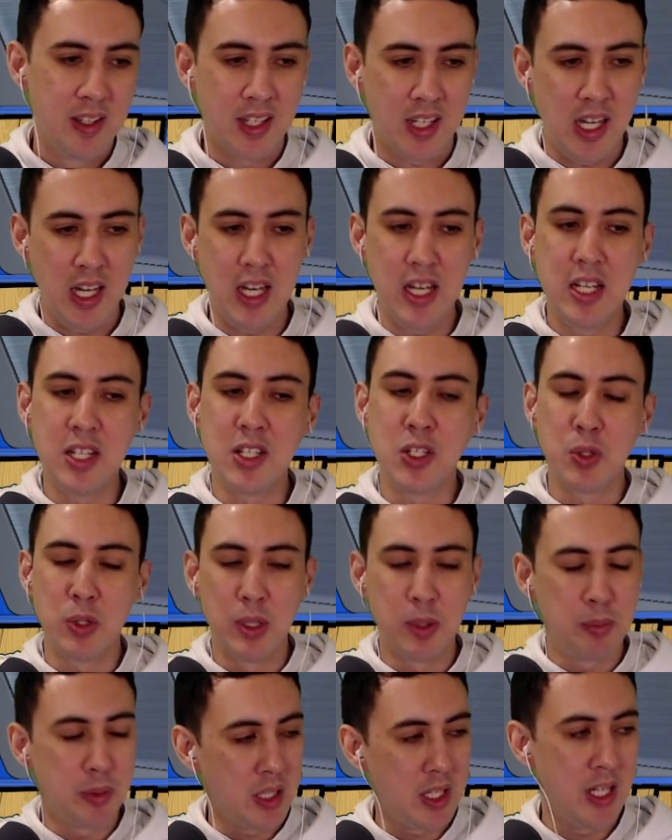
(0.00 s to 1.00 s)
keen to
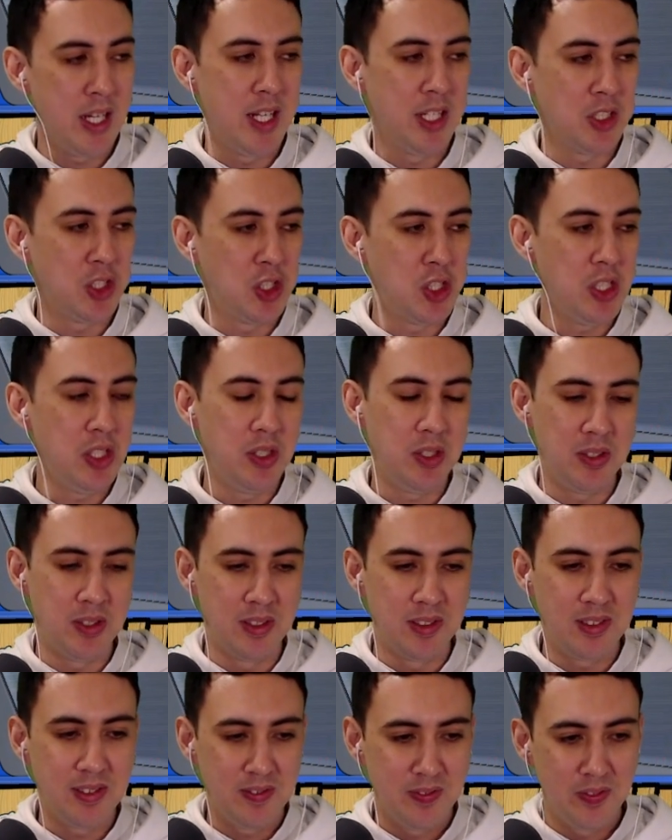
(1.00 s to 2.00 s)
oblige you
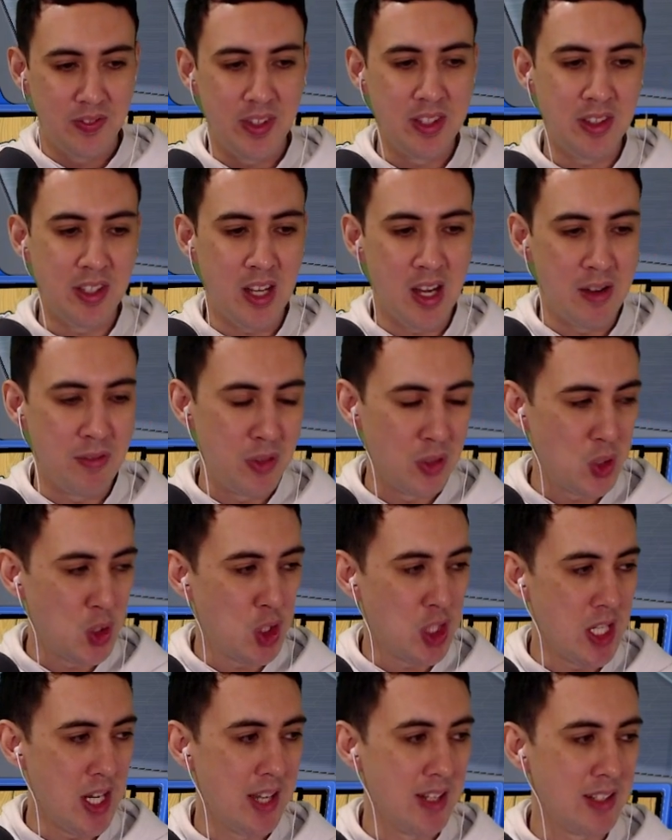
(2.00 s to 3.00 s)
than the
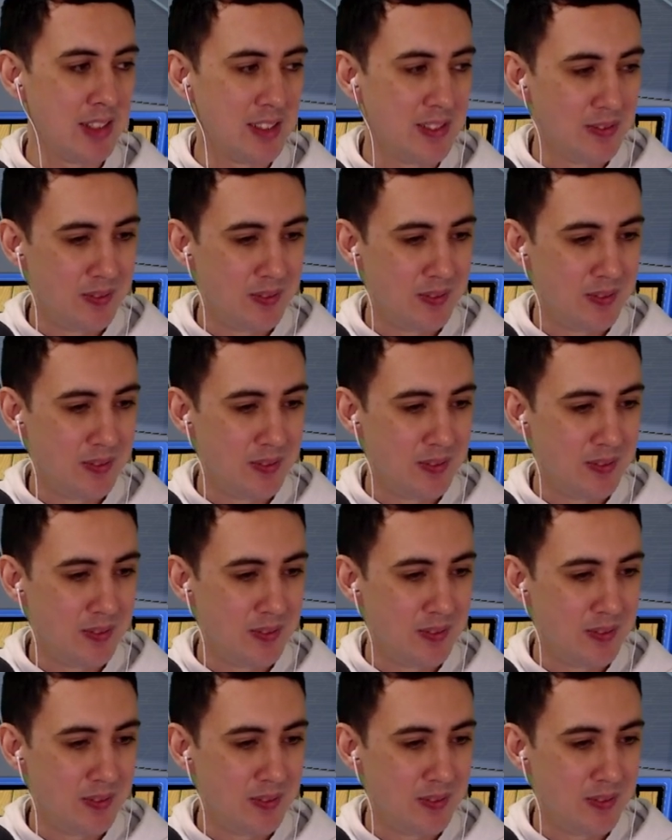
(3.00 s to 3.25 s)
average chatter.